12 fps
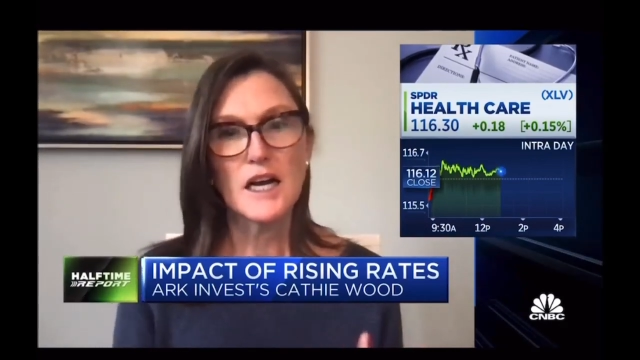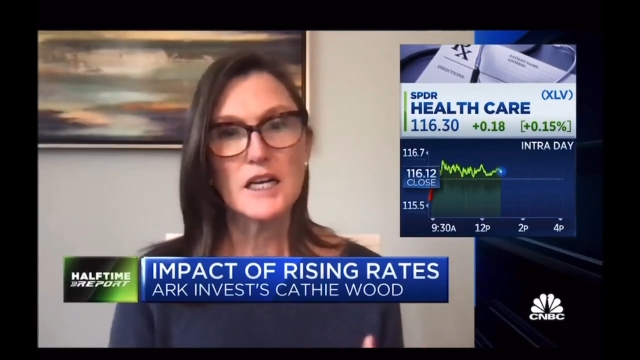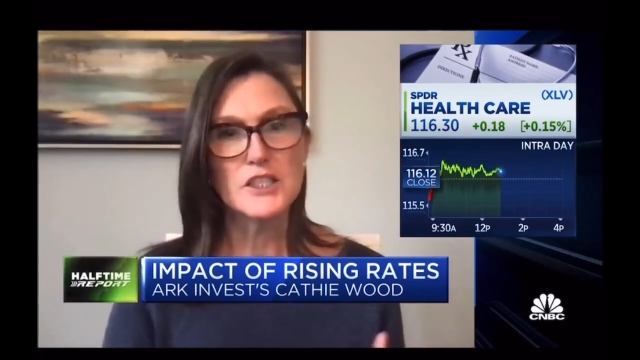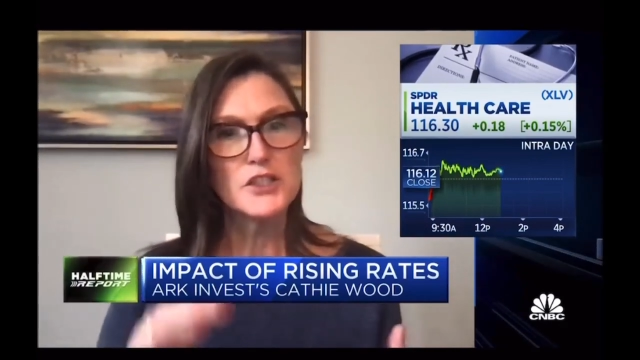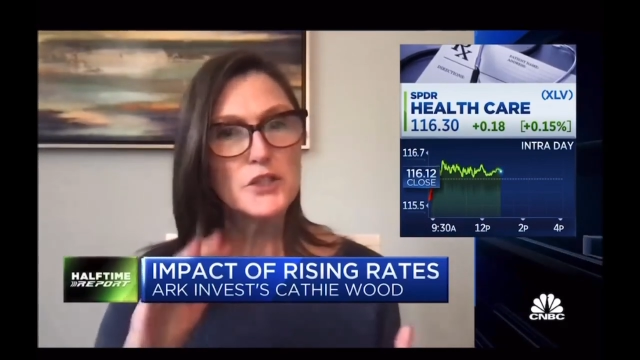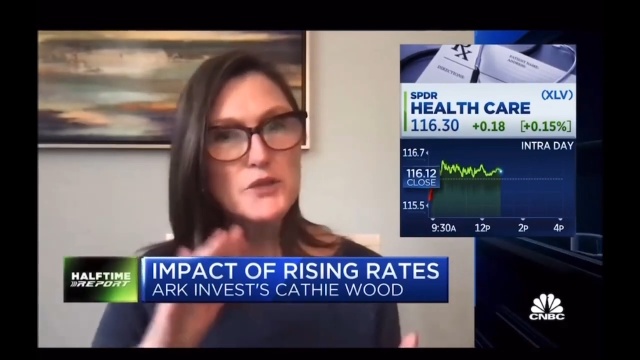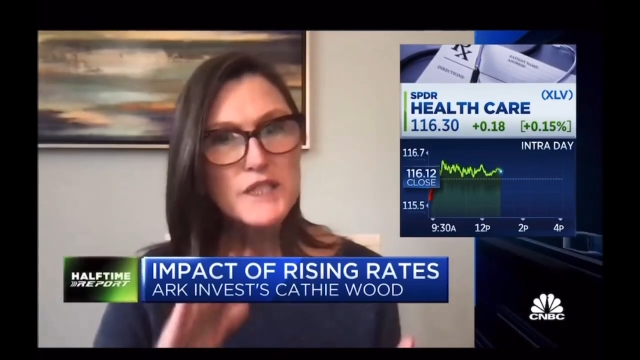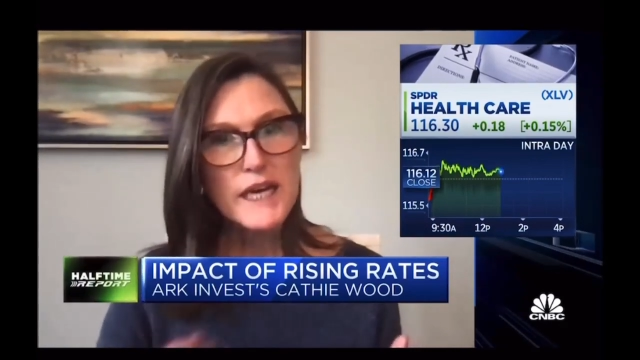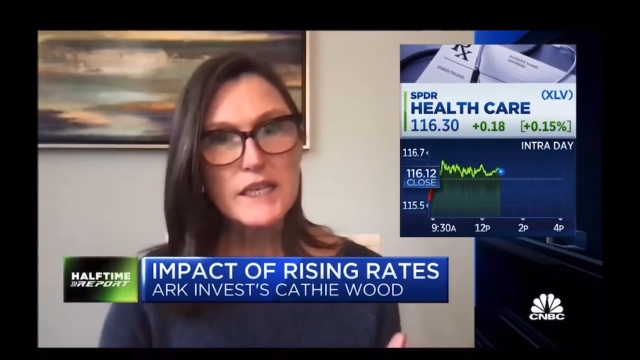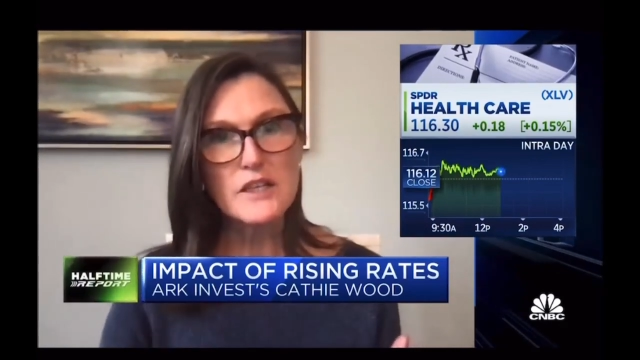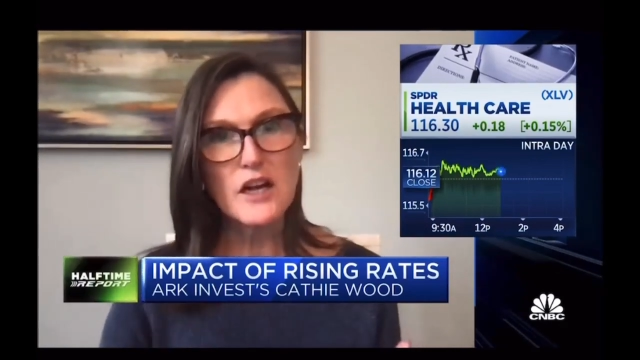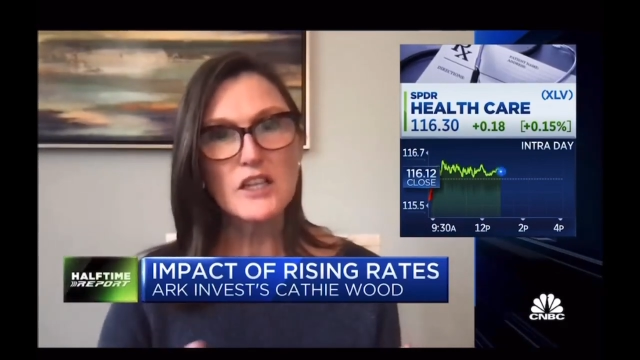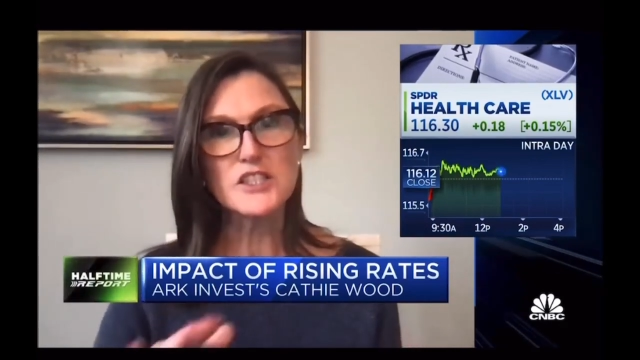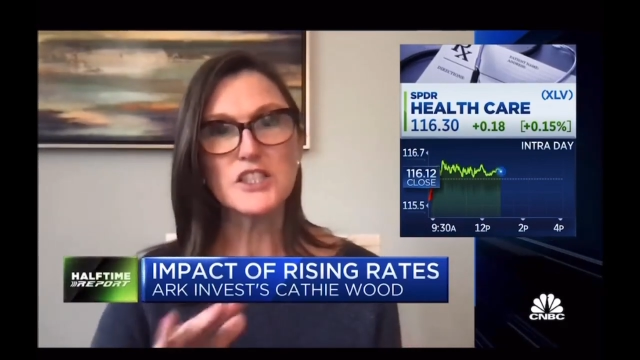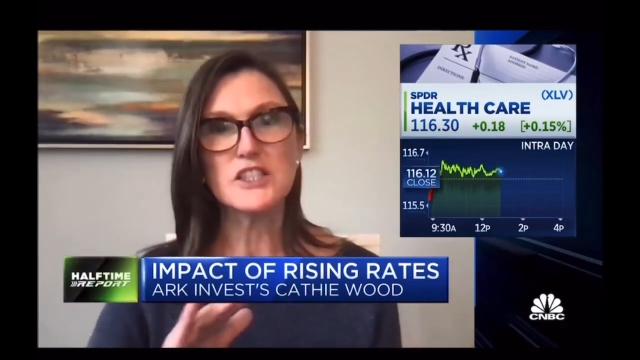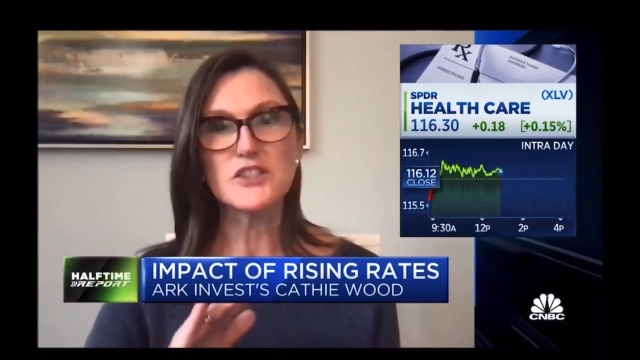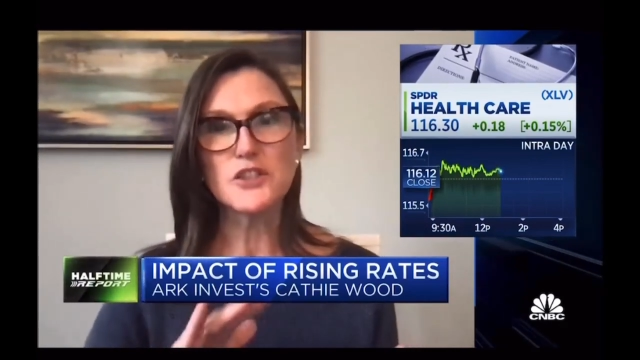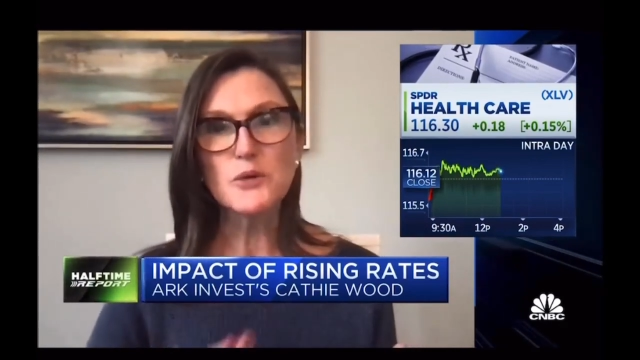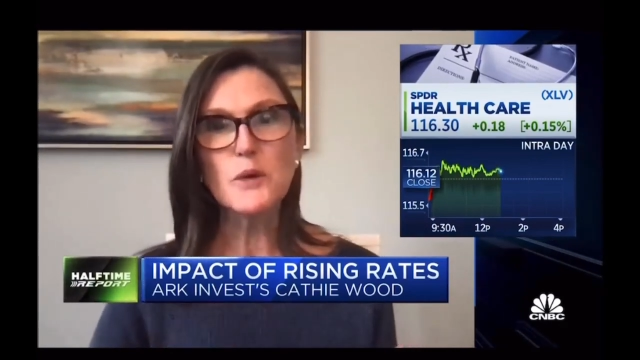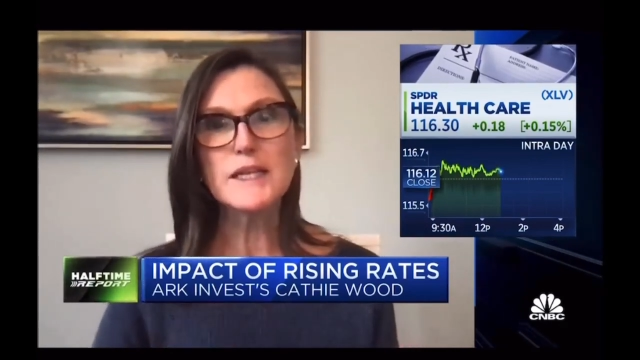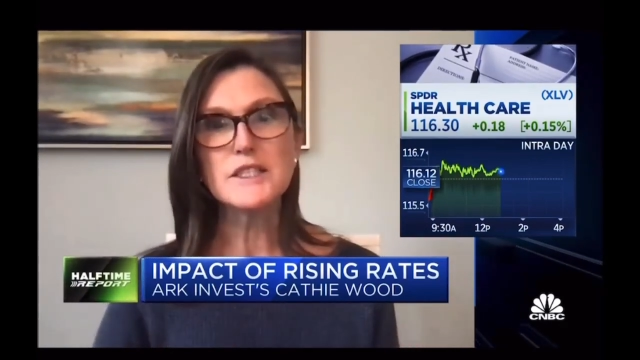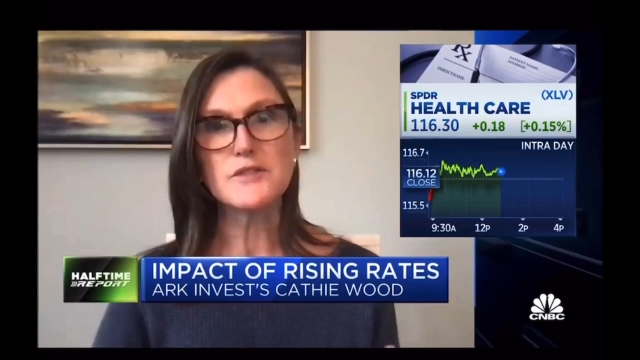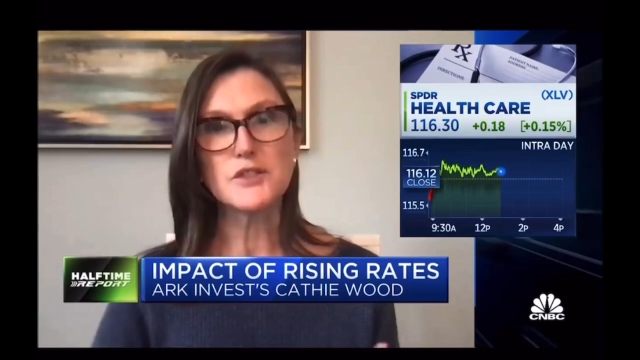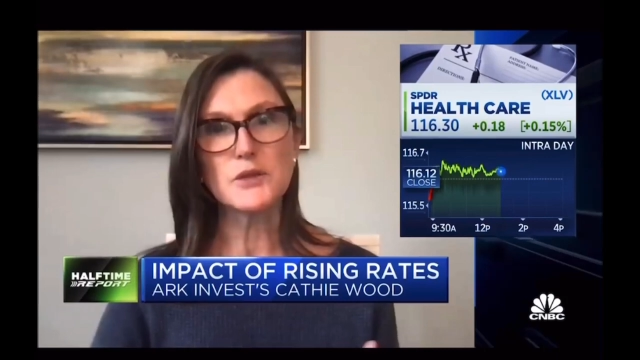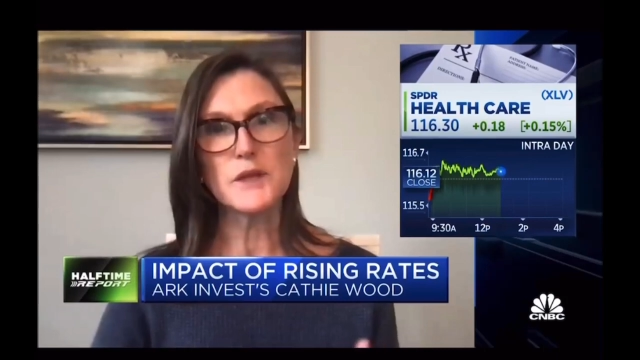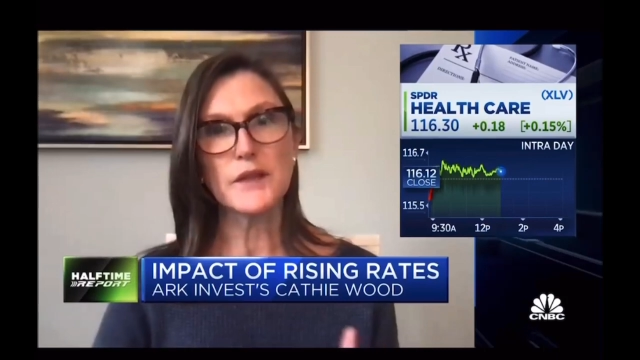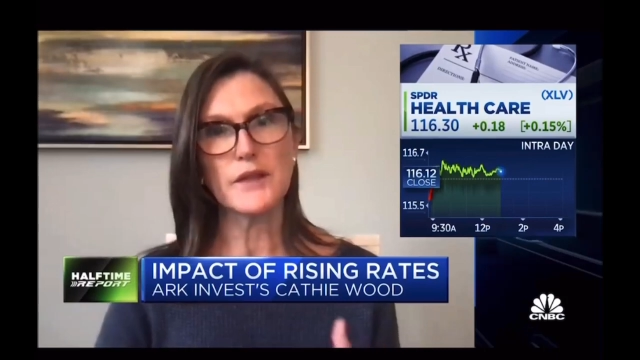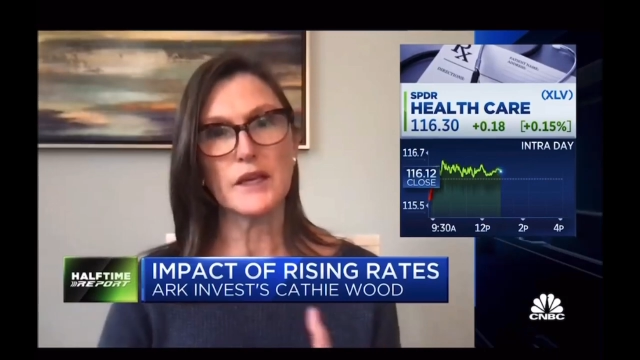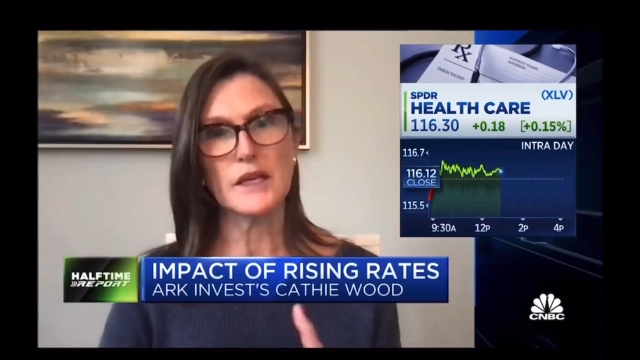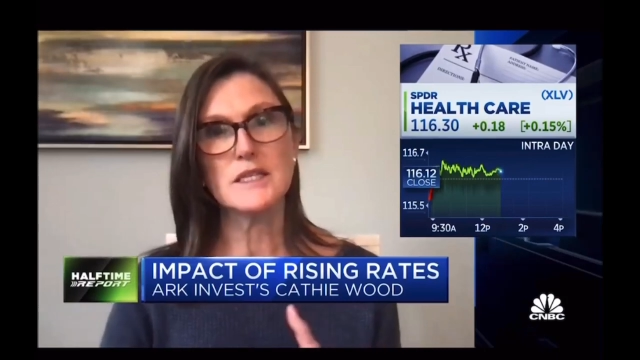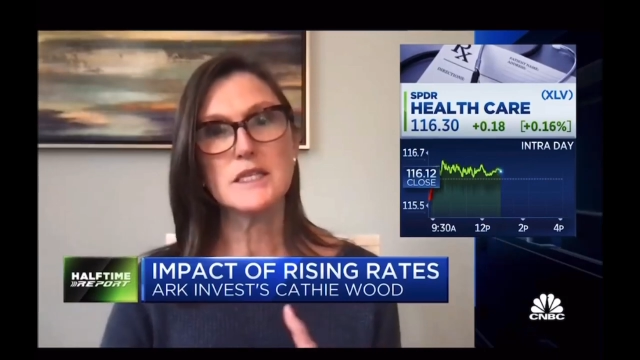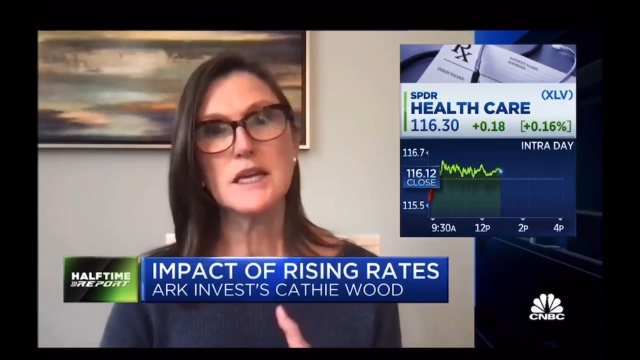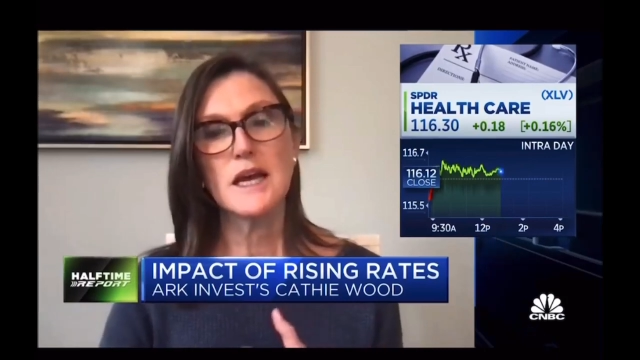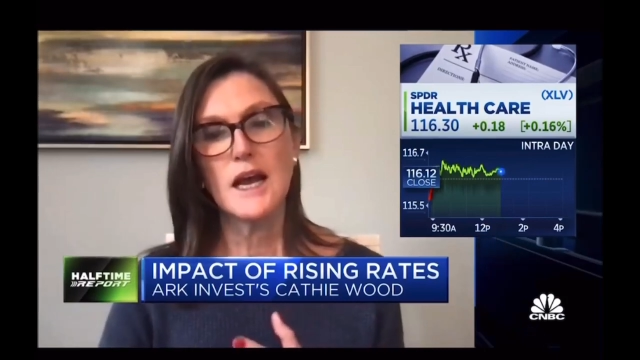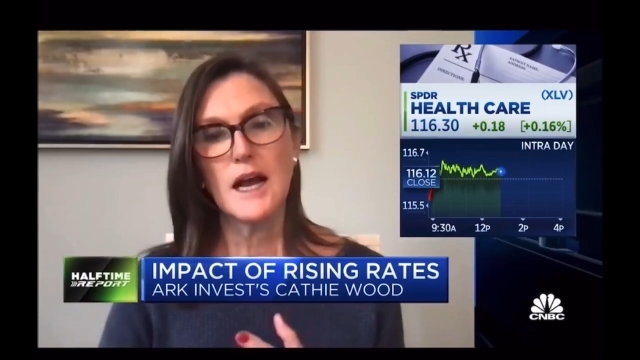new technologies, new ways of doing things.